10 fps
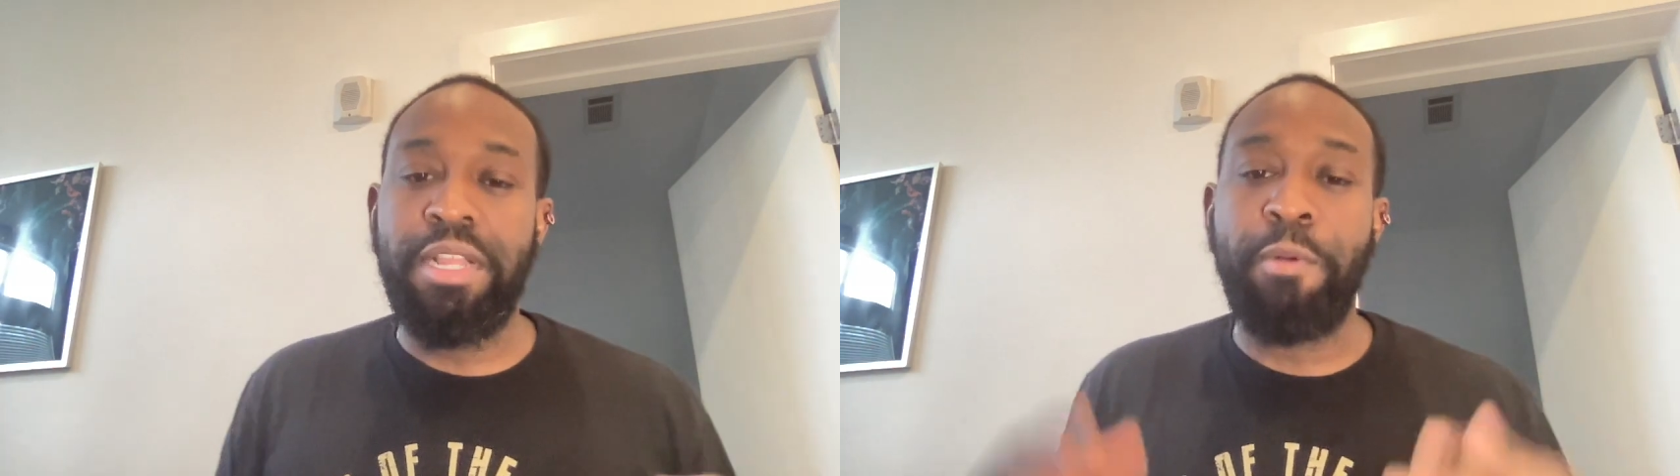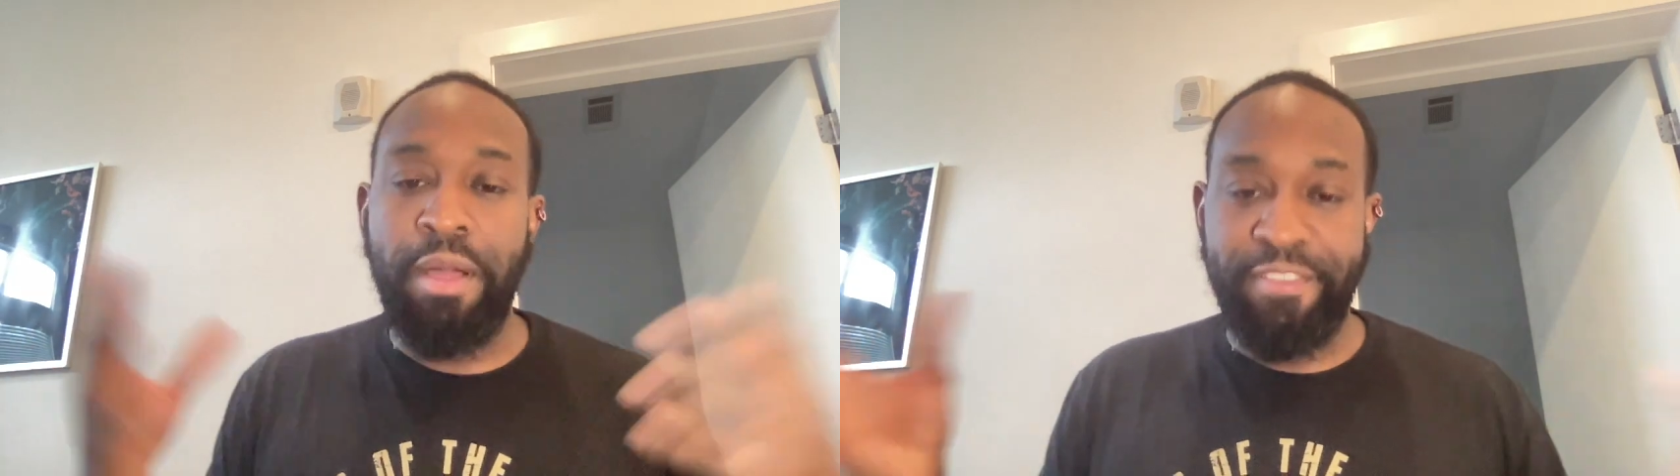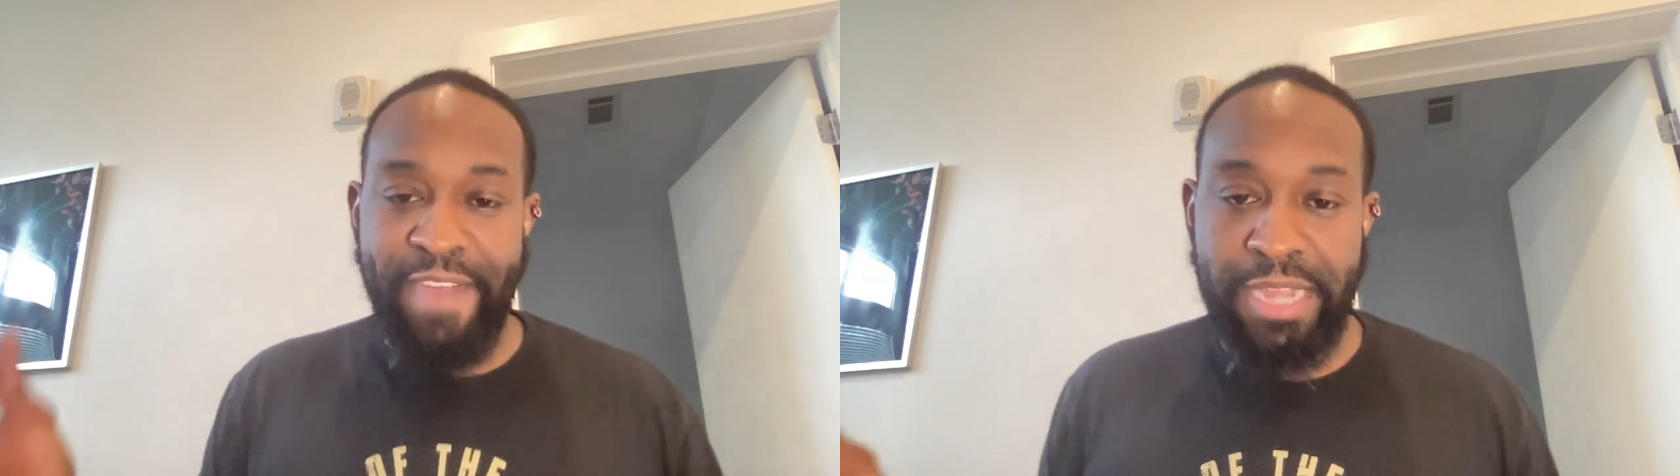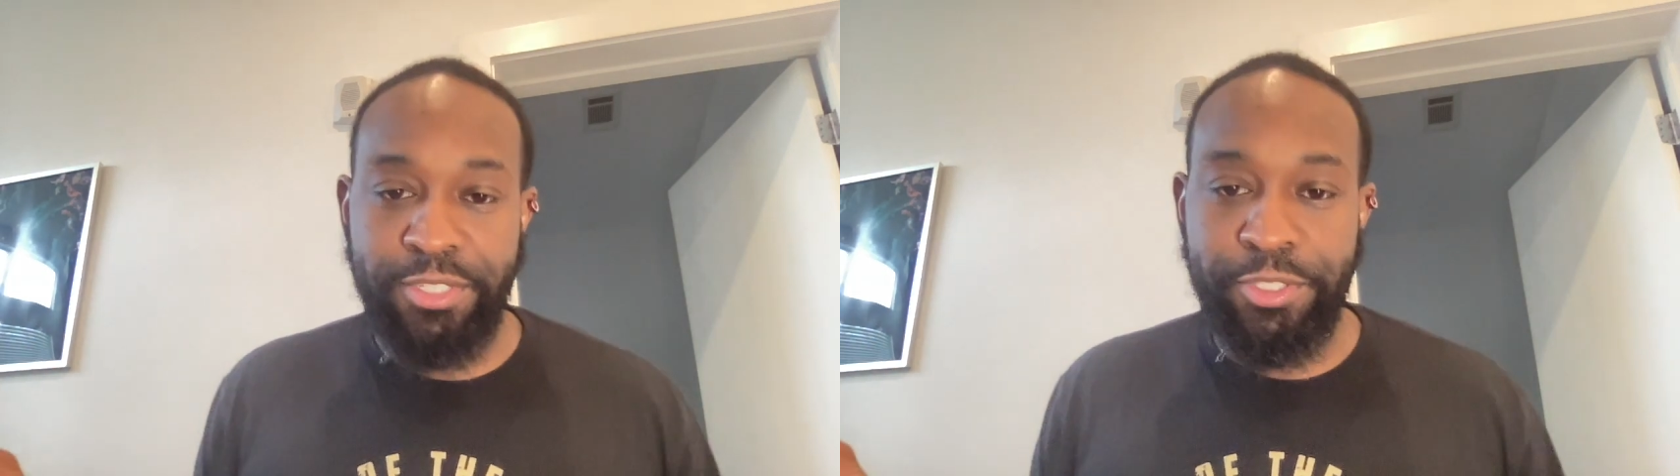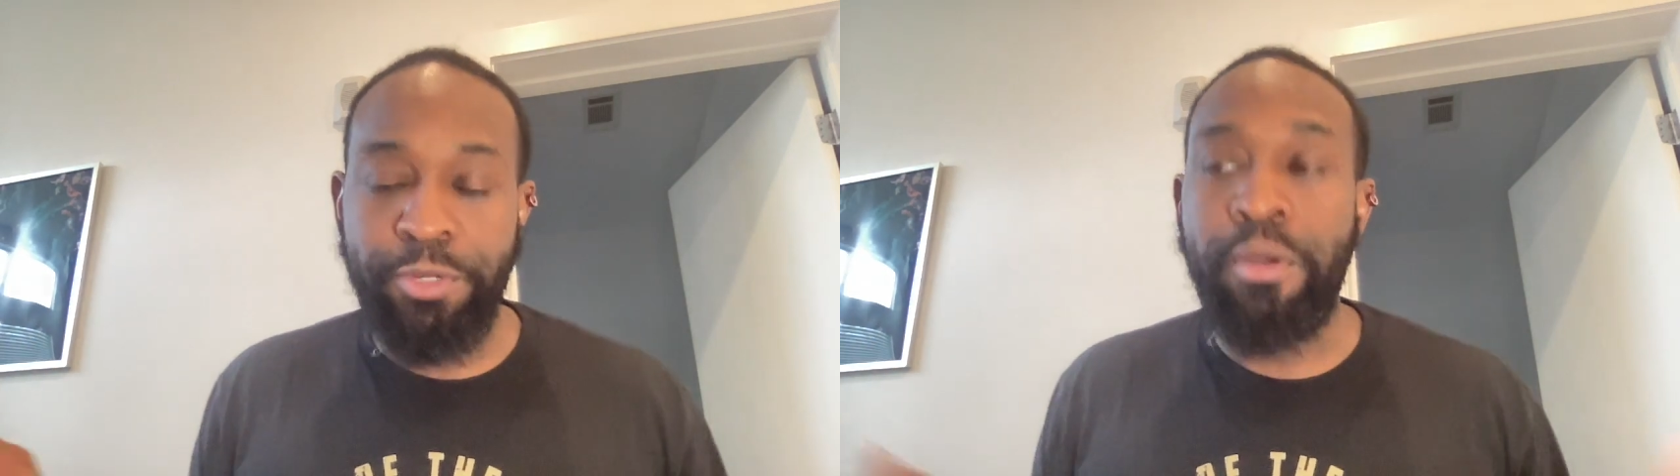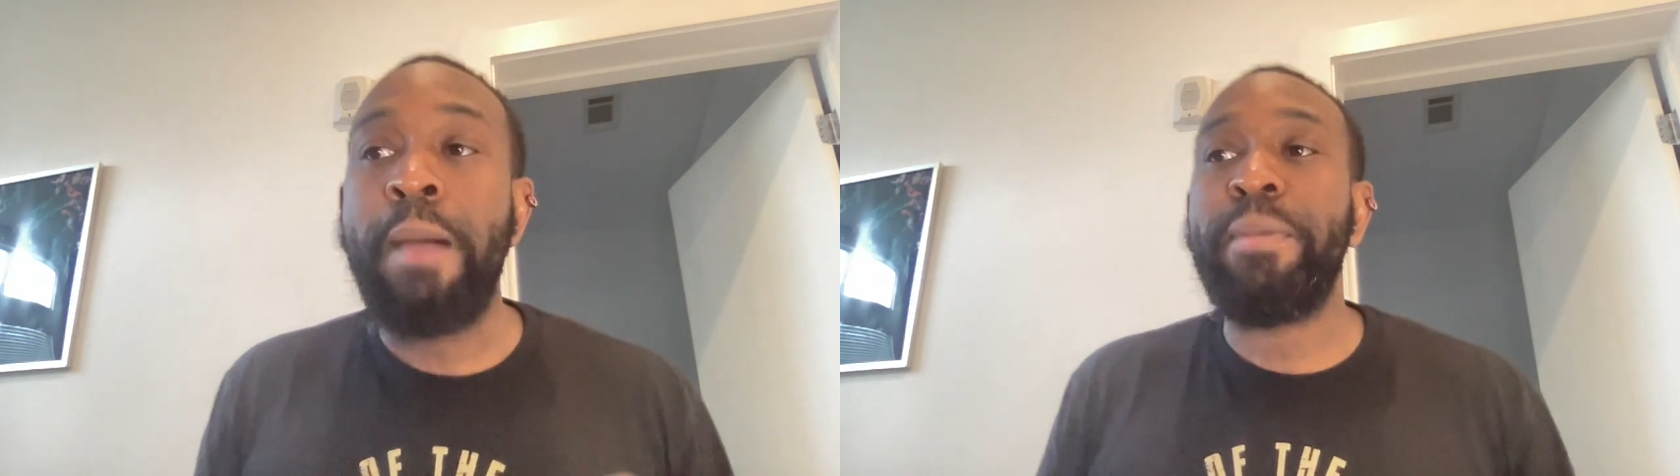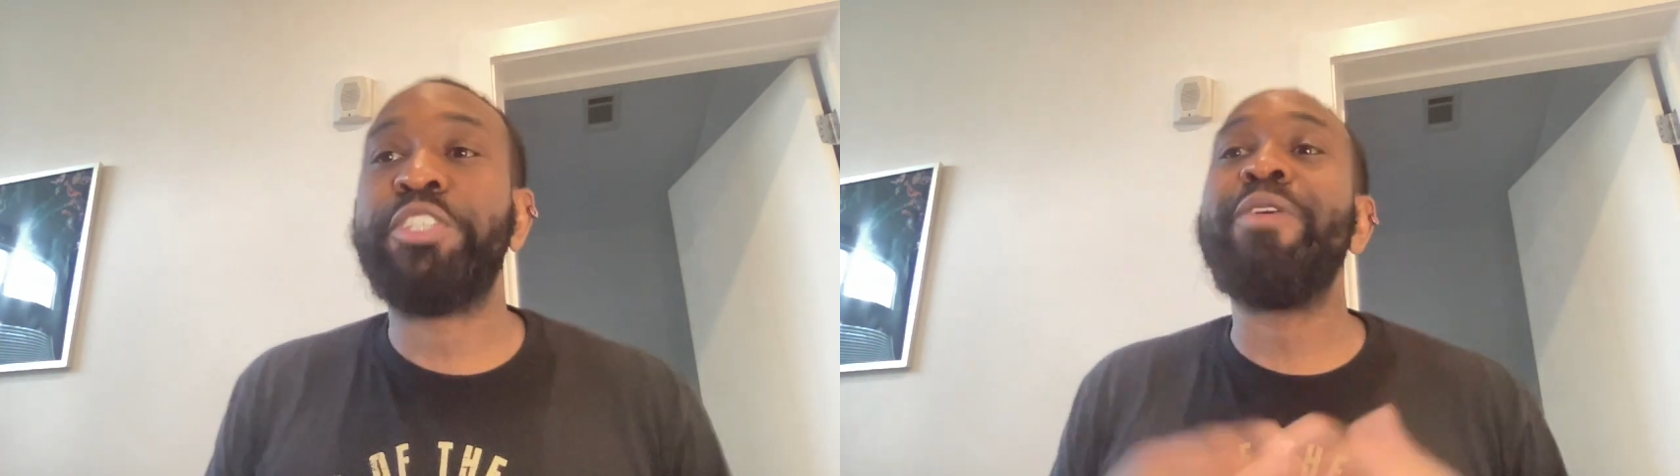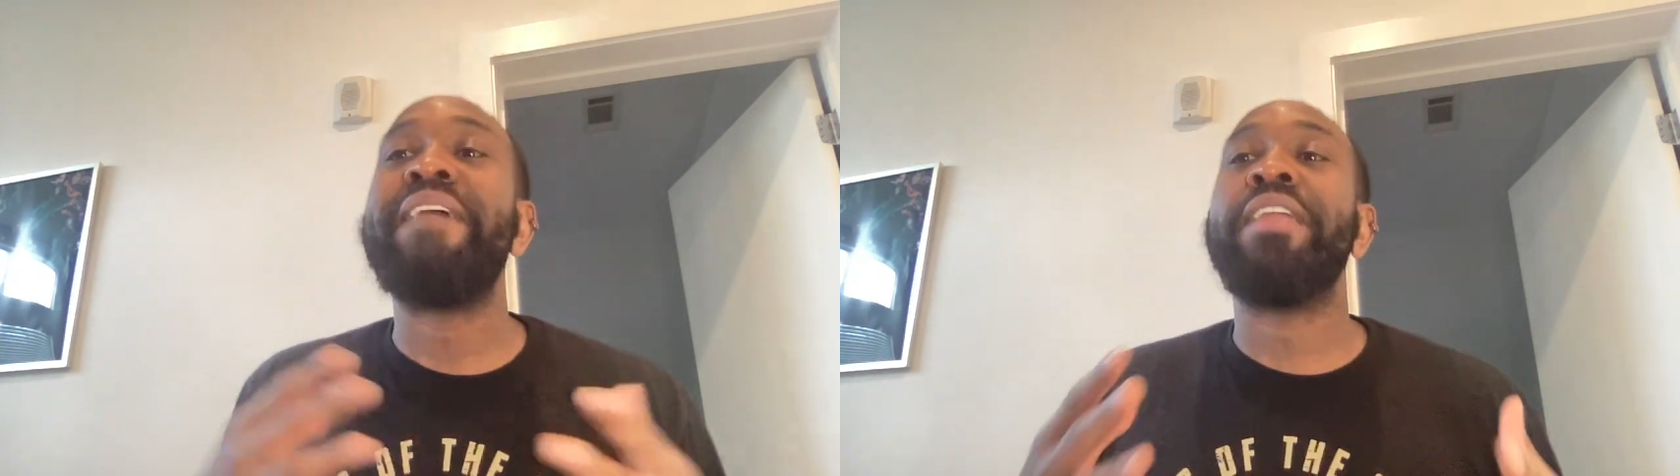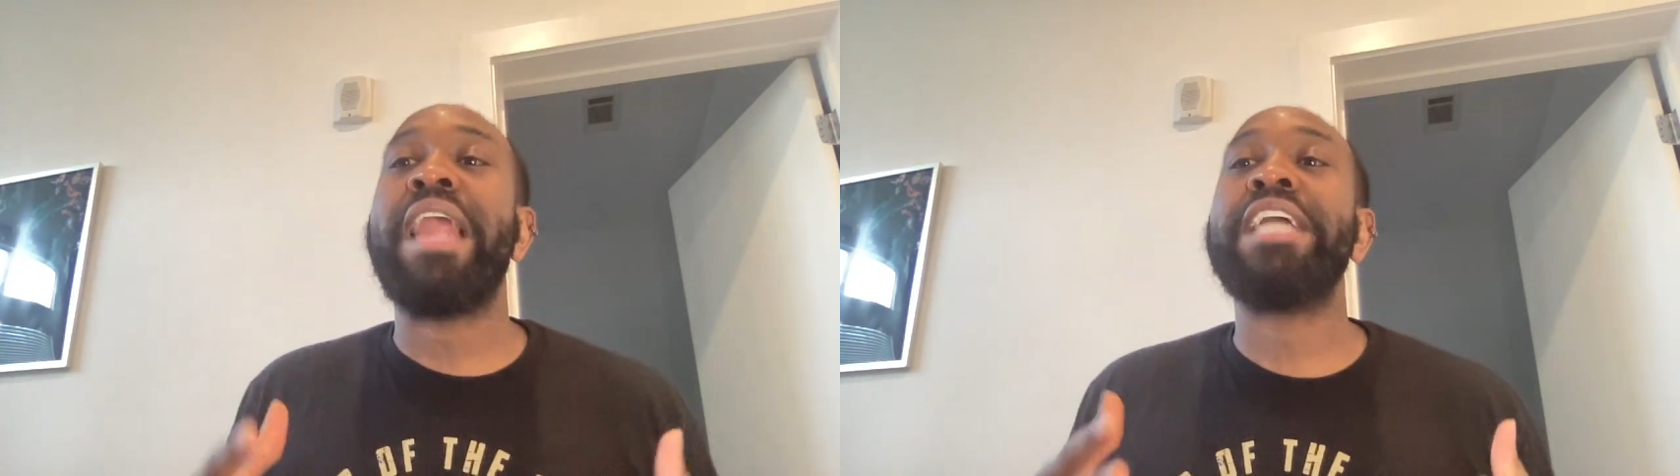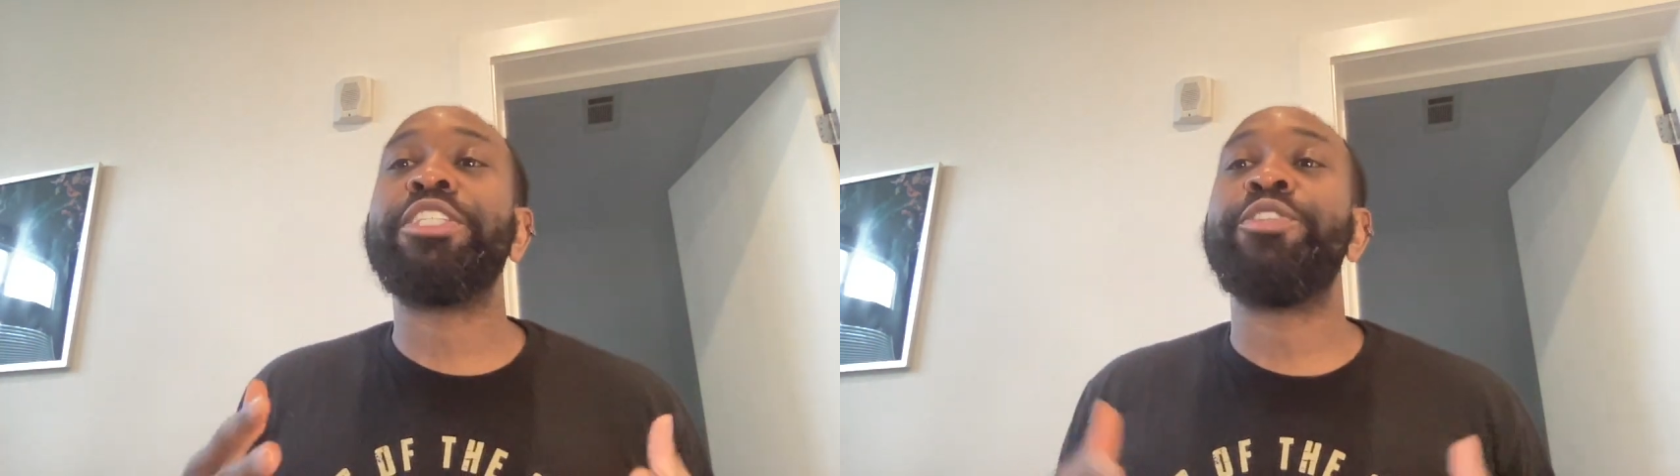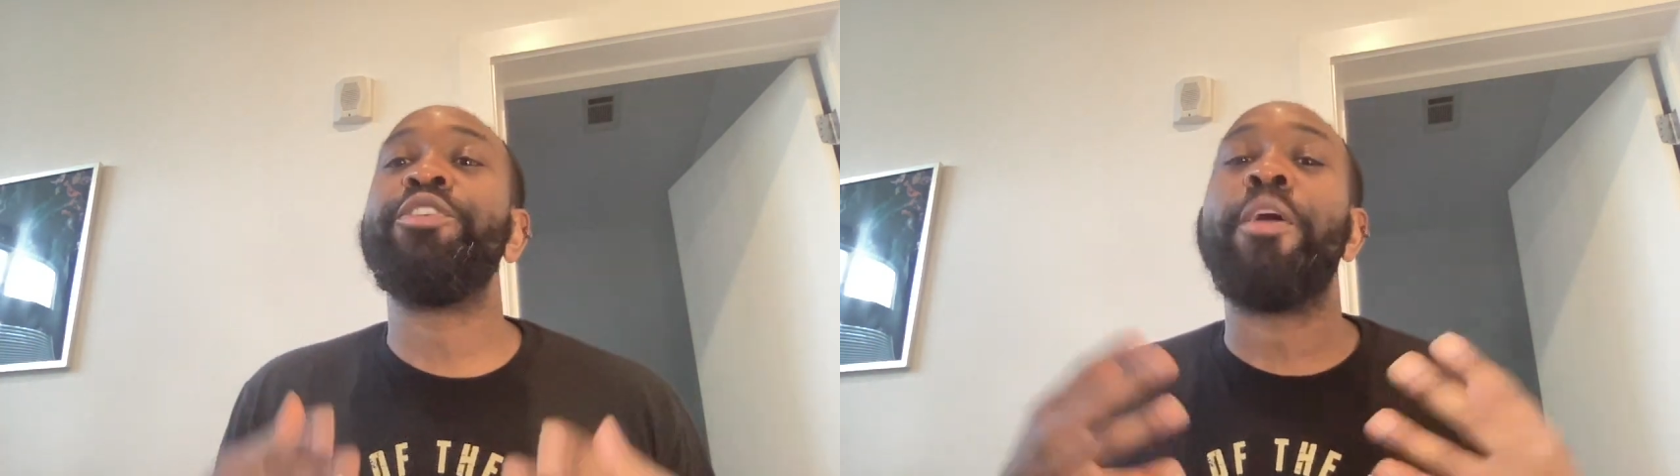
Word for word: there were other factors too, but you have a lot to do.